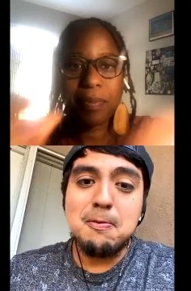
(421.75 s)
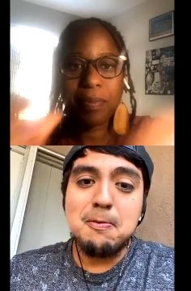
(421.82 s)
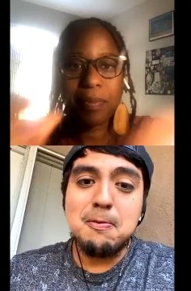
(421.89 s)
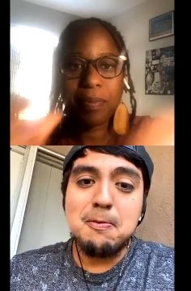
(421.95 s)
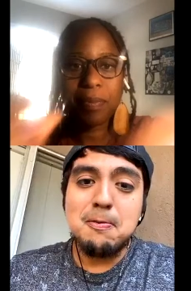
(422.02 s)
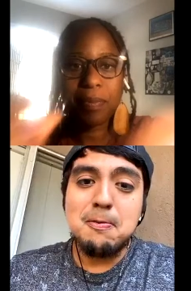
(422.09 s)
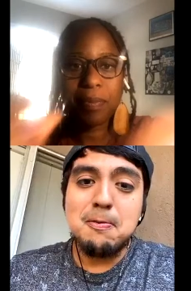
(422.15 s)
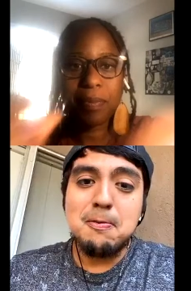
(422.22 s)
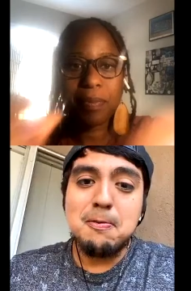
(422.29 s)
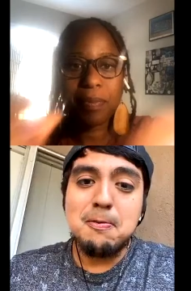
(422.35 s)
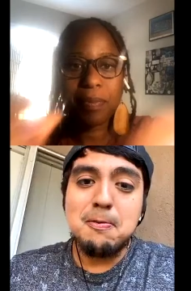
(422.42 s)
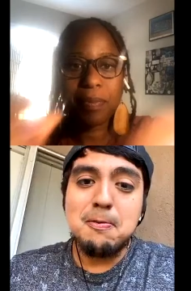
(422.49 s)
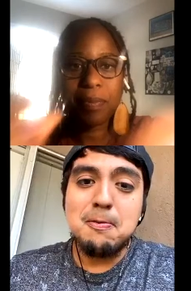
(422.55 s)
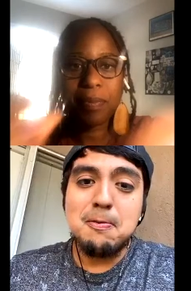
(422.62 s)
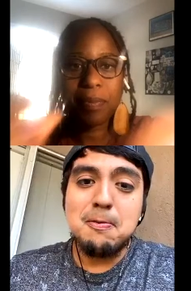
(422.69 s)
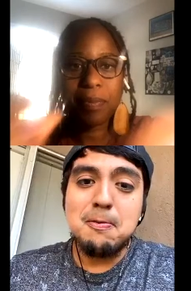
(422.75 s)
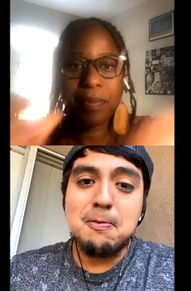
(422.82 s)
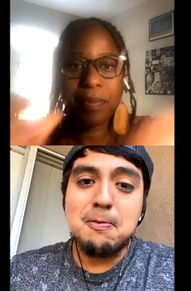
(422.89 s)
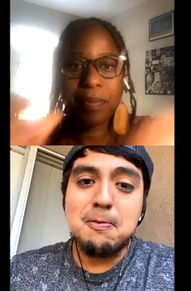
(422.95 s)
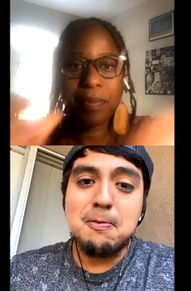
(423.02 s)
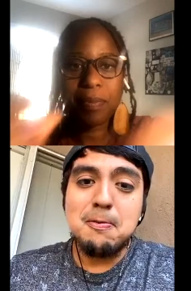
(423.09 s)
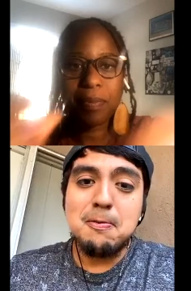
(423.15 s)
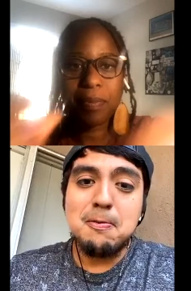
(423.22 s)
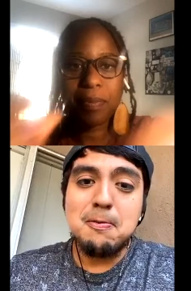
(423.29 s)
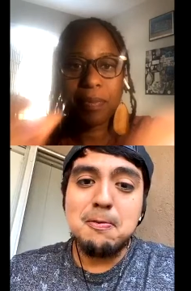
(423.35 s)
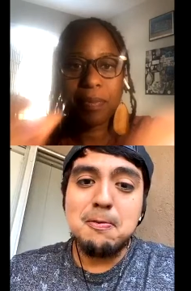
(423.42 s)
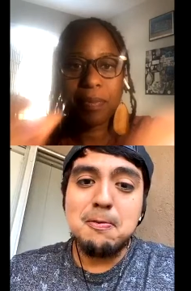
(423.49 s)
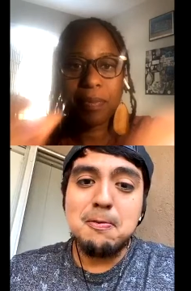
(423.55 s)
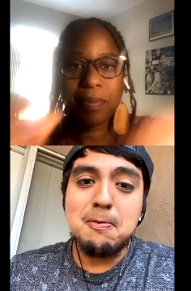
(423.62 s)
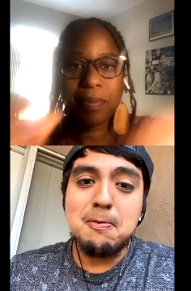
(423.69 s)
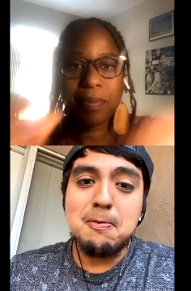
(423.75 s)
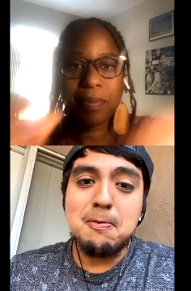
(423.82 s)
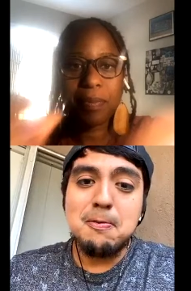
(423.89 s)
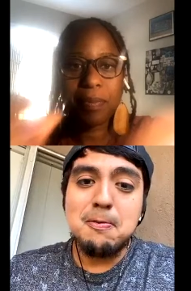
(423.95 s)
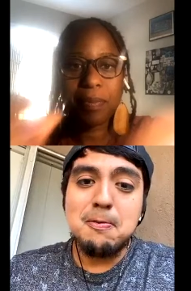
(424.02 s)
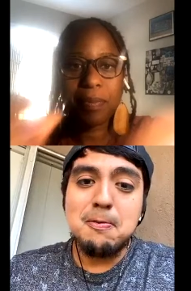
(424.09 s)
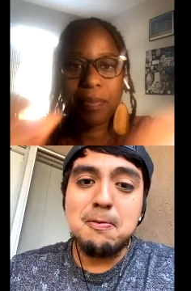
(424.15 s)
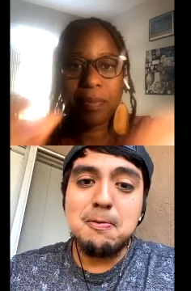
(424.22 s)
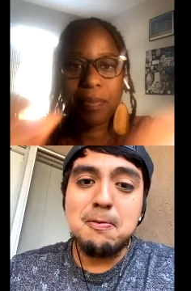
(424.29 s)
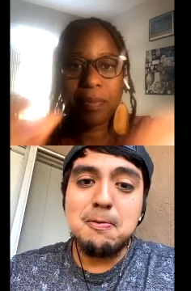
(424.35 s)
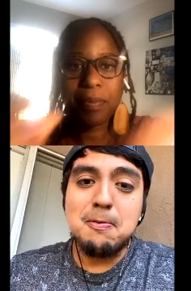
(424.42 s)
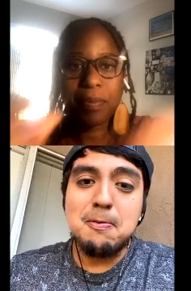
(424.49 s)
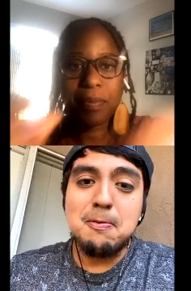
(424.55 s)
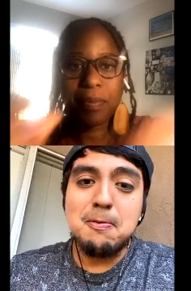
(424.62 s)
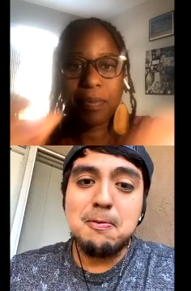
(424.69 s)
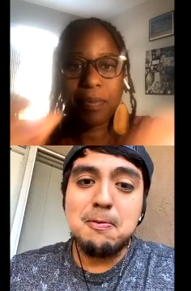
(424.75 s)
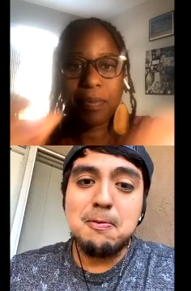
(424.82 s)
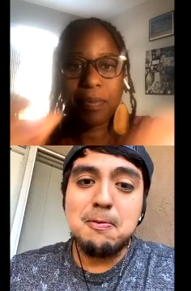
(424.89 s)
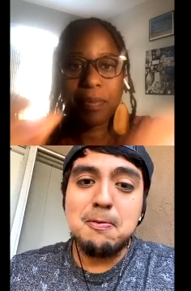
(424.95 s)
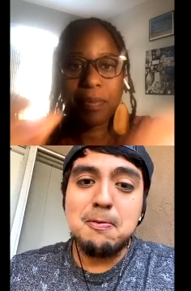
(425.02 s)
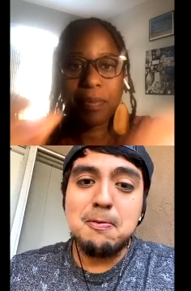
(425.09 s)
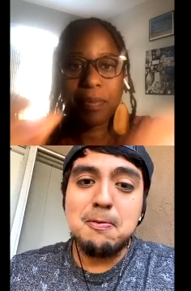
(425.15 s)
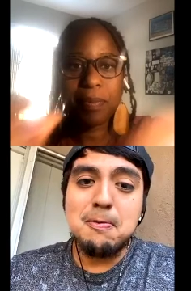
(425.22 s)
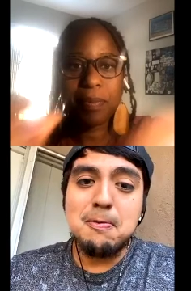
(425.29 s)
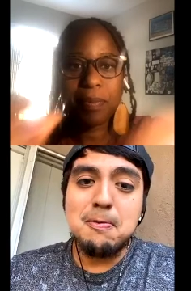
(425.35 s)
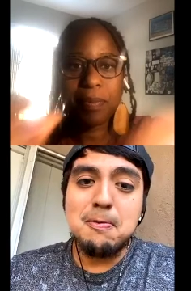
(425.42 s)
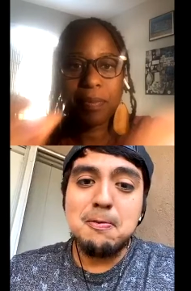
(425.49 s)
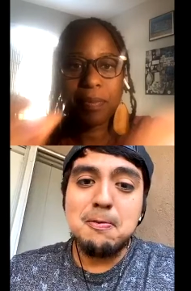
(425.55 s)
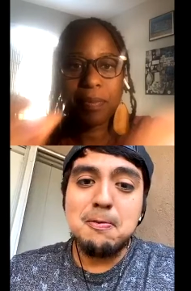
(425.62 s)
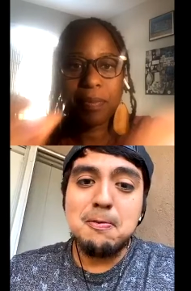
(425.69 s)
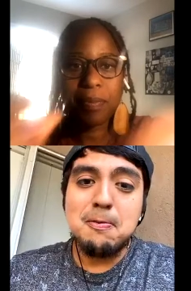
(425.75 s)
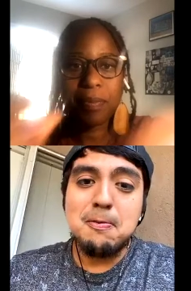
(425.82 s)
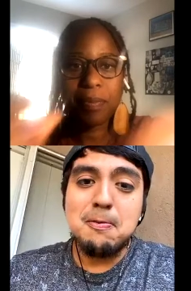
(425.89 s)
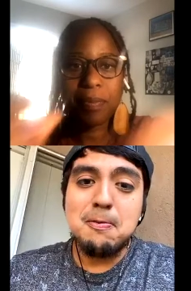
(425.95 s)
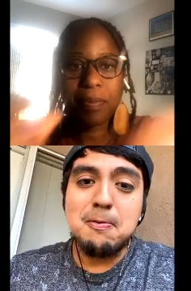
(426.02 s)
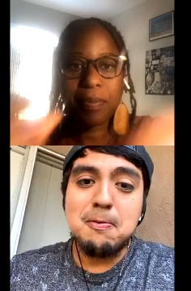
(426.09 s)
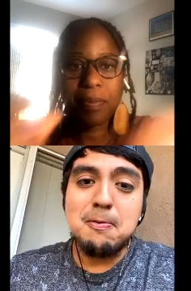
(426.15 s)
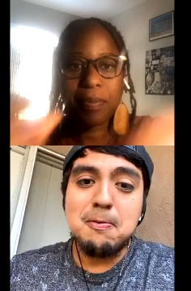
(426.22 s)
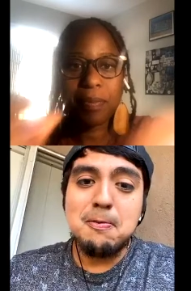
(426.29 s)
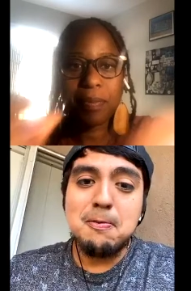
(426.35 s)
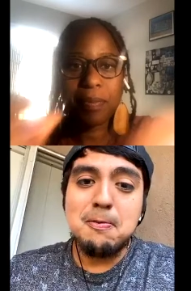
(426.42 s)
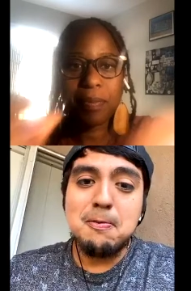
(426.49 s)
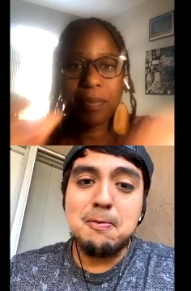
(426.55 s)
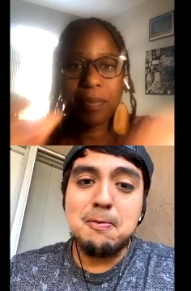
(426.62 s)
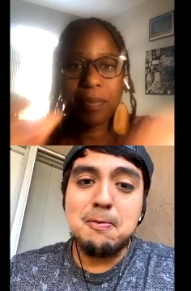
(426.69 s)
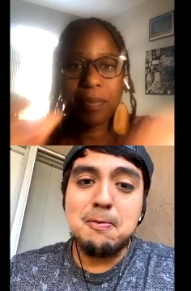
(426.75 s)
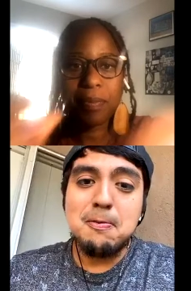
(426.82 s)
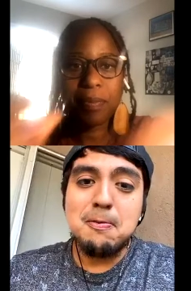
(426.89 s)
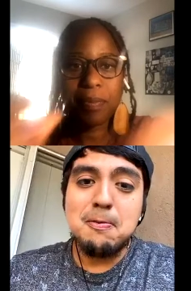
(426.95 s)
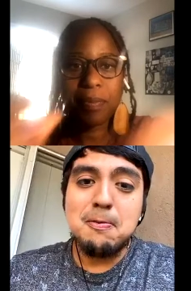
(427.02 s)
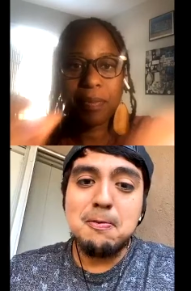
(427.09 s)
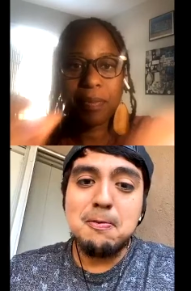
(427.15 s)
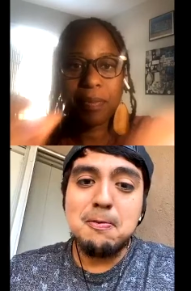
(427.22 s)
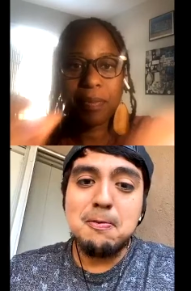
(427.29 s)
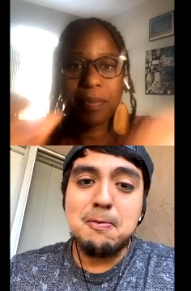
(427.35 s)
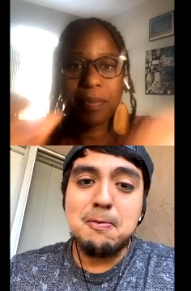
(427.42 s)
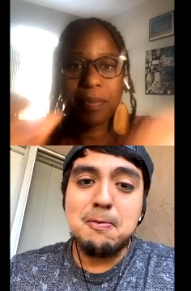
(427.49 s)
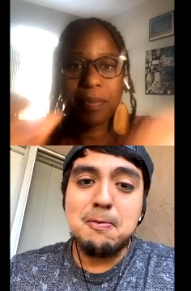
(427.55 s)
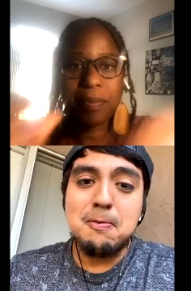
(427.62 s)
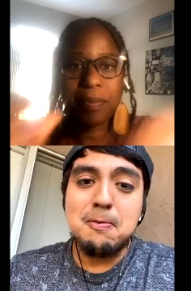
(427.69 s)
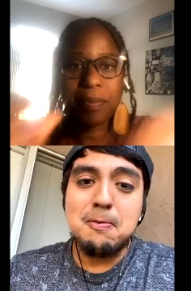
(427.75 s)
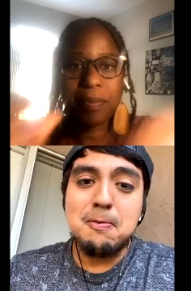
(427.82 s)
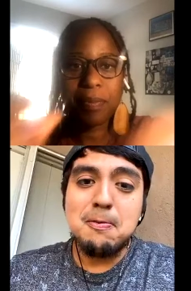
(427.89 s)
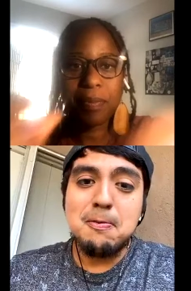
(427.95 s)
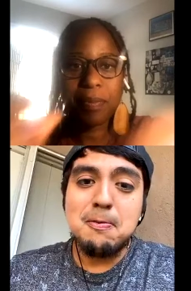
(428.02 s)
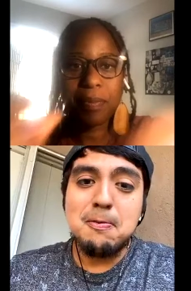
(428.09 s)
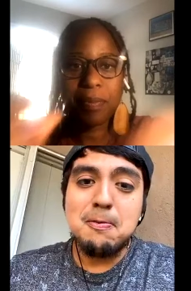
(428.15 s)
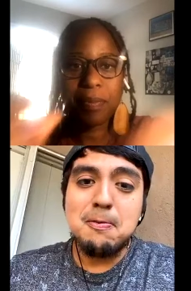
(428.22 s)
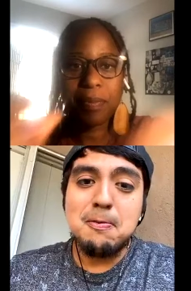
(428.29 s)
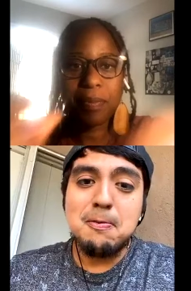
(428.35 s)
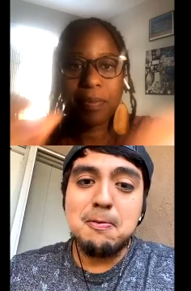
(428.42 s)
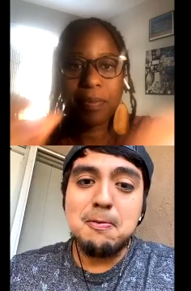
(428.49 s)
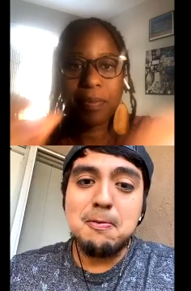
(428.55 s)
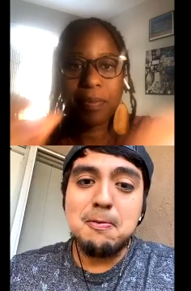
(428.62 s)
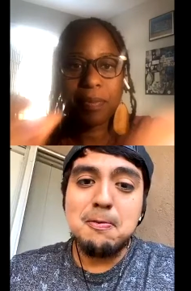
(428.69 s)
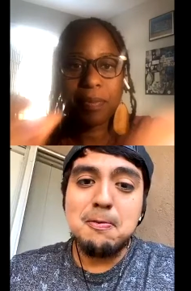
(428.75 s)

(no one is talking)